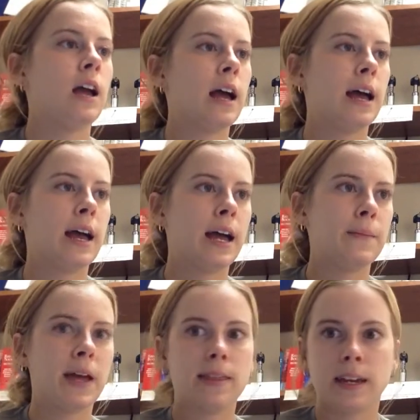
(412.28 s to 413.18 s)
And
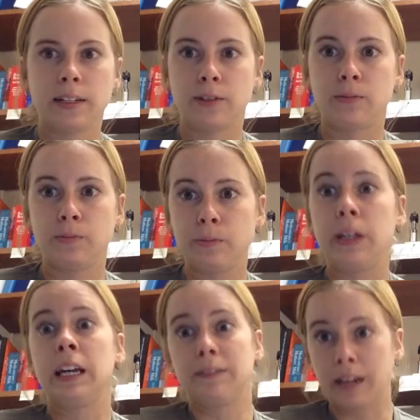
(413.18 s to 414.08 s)
then
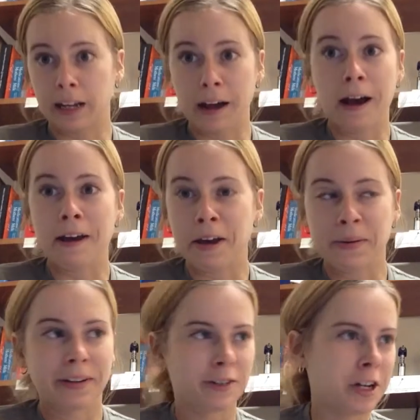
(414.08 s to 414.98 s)
giving an IM
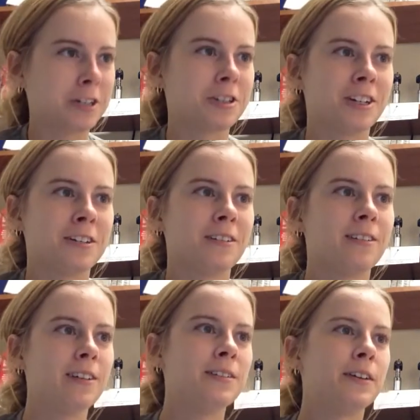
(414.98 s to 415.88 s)
injection,
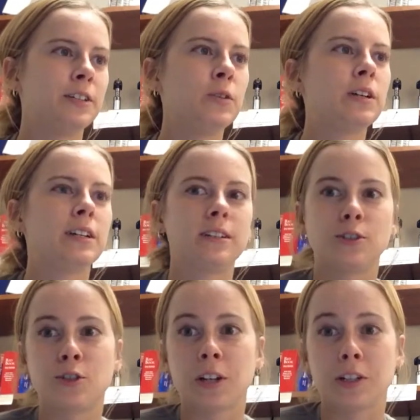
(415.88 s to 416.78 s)
you can
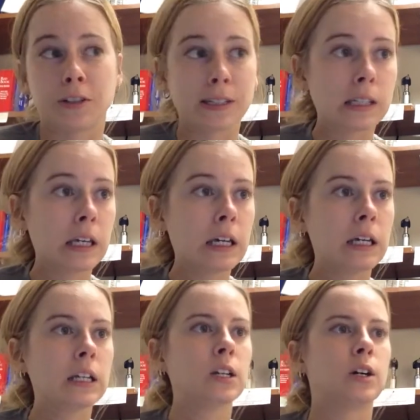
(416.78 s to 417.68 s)
stretch the
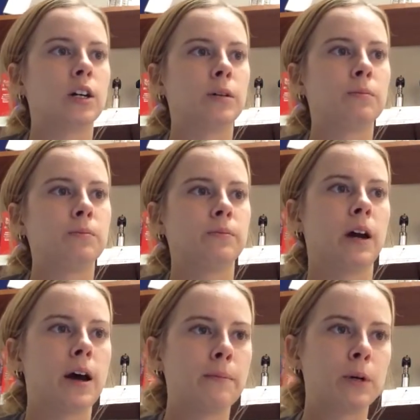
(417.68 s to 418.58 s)
skin or
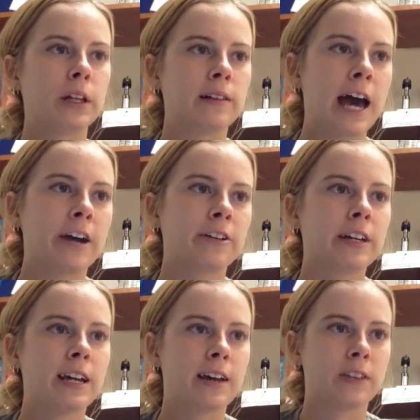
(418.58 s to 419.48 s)
pull it
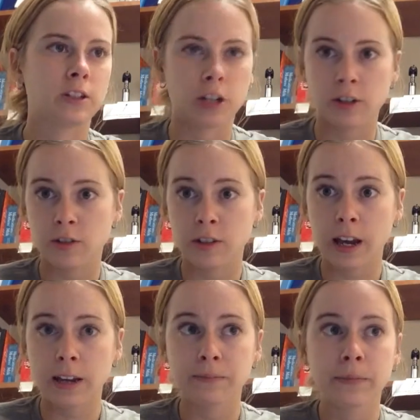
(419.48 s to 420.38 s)
laterally at the injection
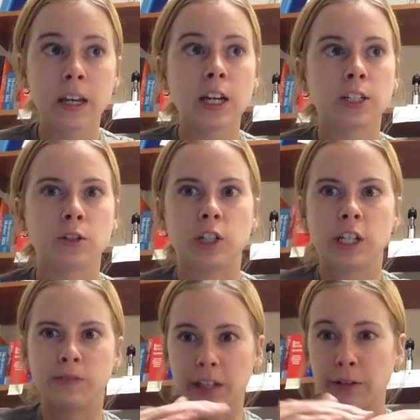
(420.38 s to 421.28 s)
site to achieve like a